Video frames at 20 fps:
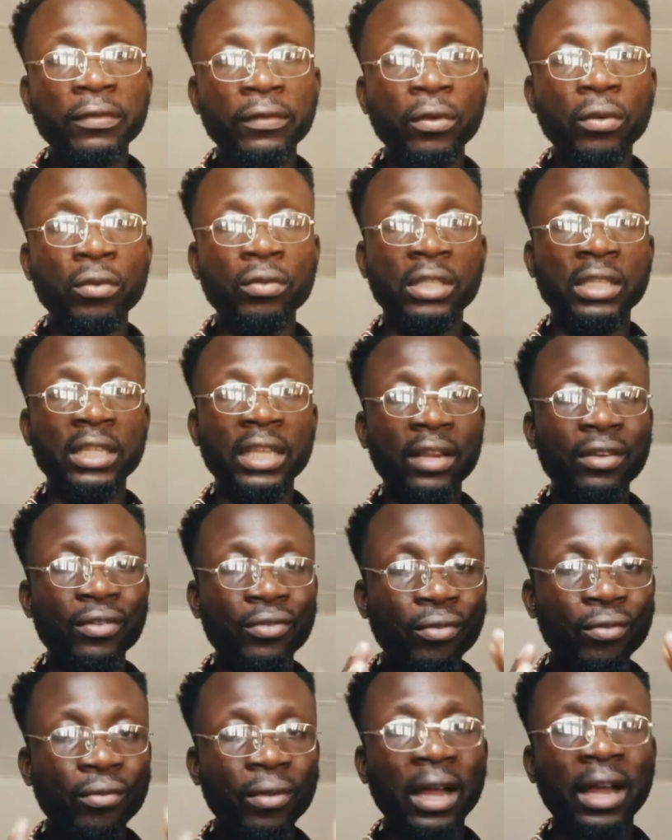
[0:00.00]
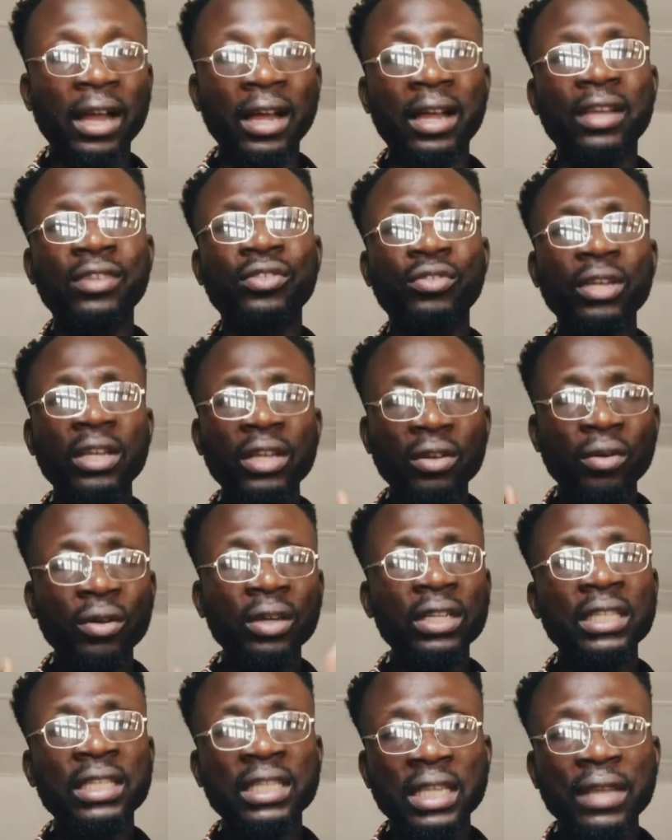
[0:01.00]
volts, then you are actually
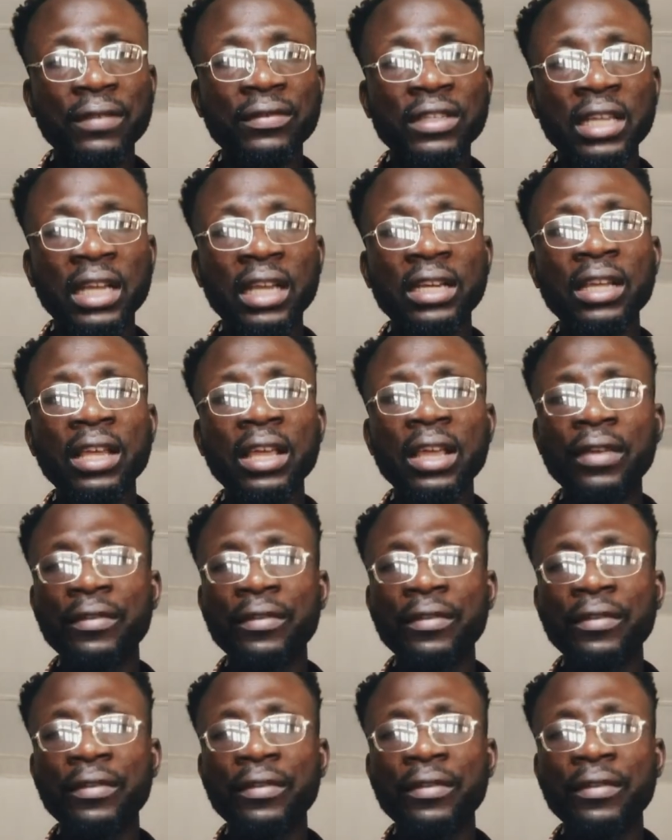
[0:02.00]
on the safe side.